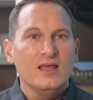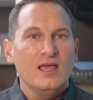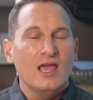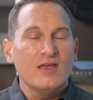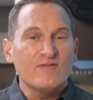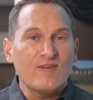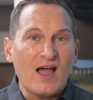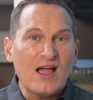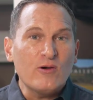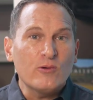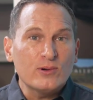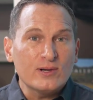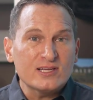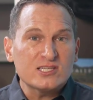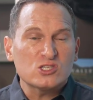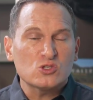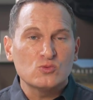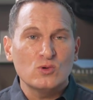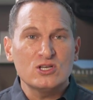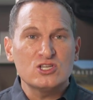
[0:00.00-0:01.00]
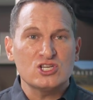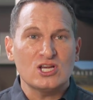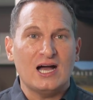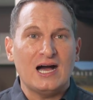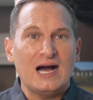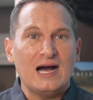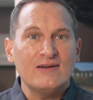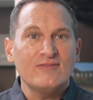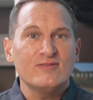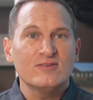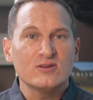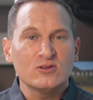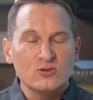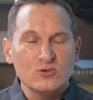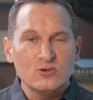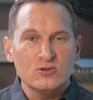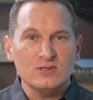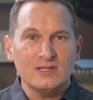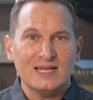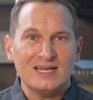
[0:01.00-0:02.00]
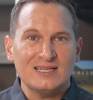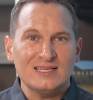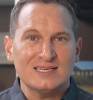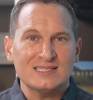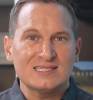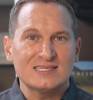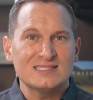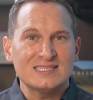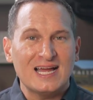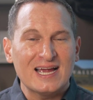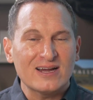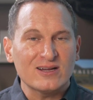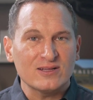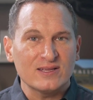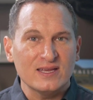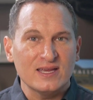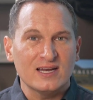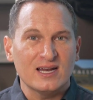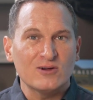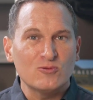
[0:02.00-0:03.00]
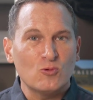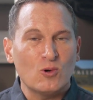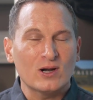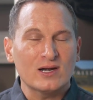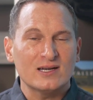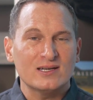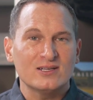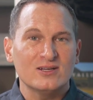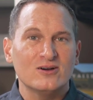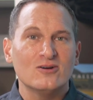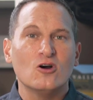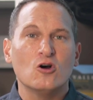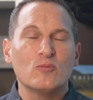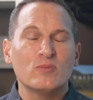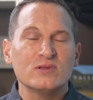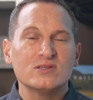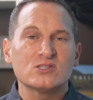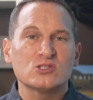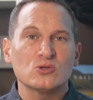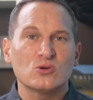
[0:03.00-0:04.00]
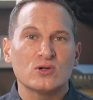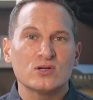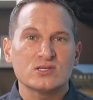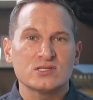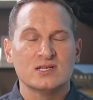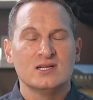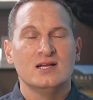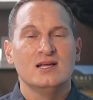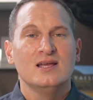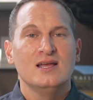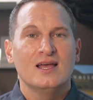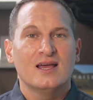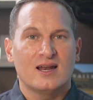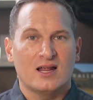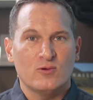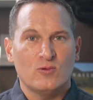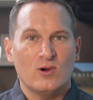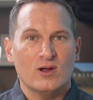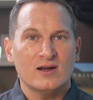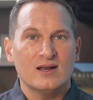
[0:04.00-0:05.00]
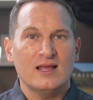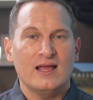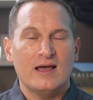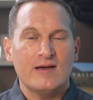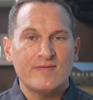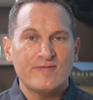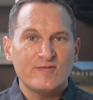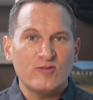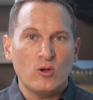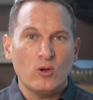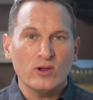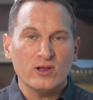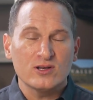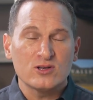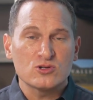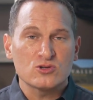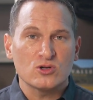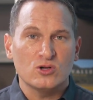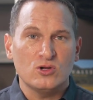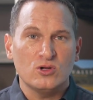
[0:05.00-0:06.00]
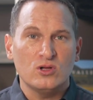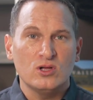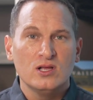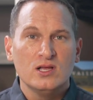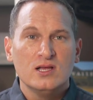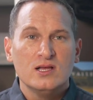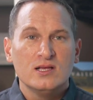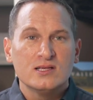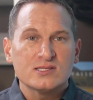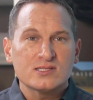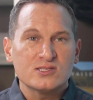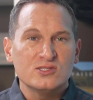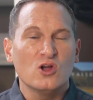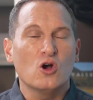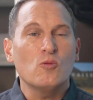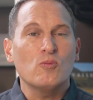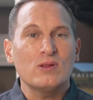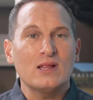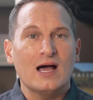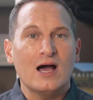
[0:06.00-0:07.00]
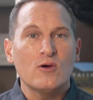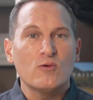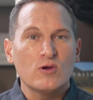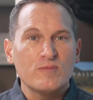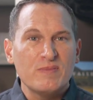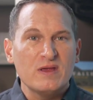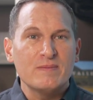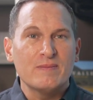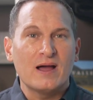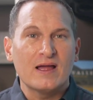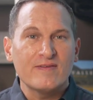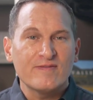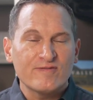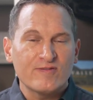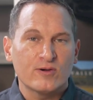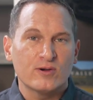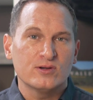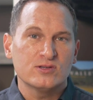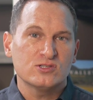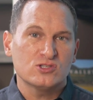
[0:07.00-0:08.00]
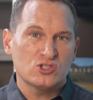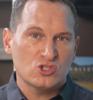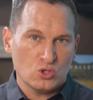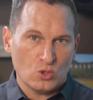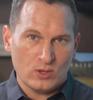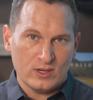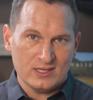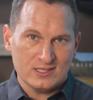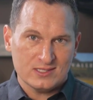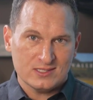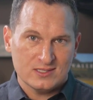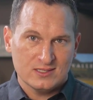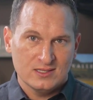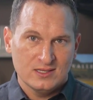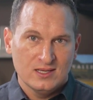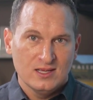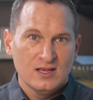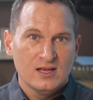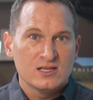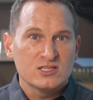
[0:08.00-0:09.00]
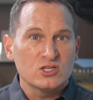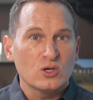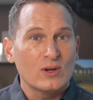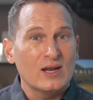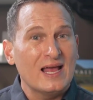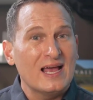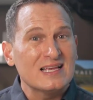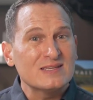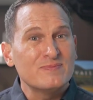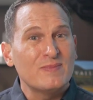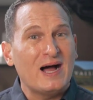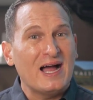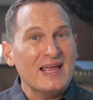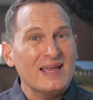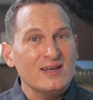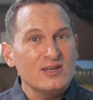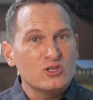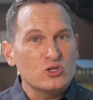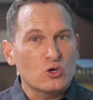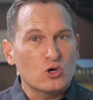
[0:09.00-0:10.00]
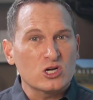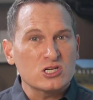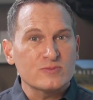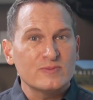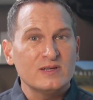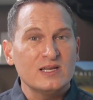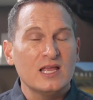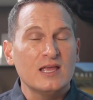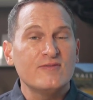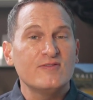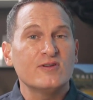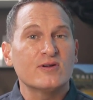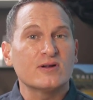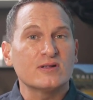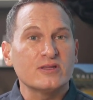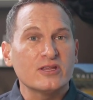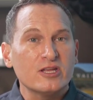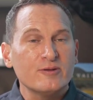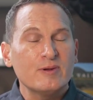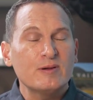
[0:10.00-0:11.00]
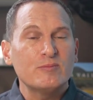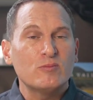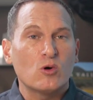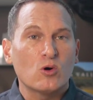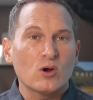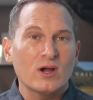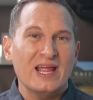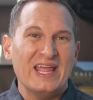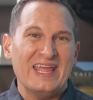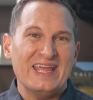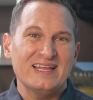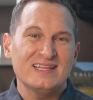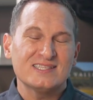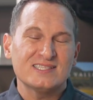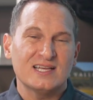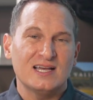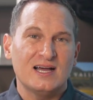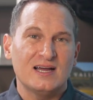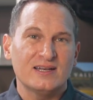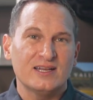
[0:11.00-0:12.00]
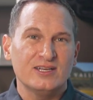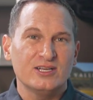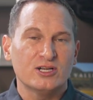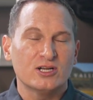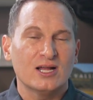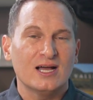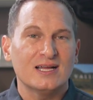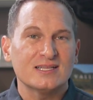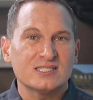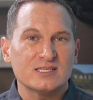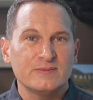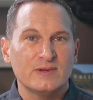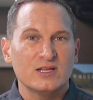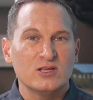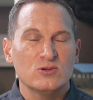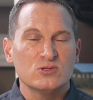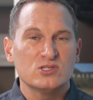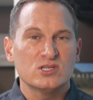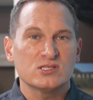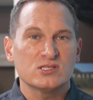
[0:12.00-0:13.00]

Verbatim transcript: if I were to switch off Google Analytics entirely and I wanted to go open source and I wanted to have full control, Snowplow would be my first choice. So it has my endorsement if you're a little bit more hands-on and you're not somebody who's